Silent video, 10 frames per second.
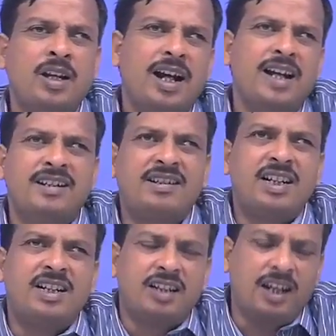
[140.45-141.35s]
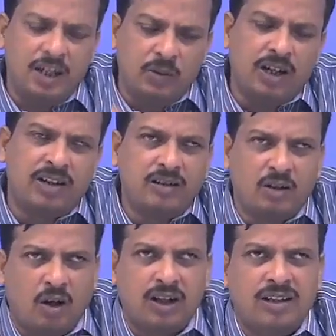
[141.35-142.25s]
as a teacher you can
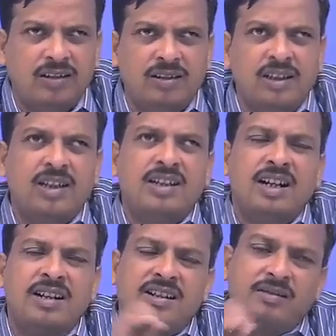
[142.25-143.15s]
log in and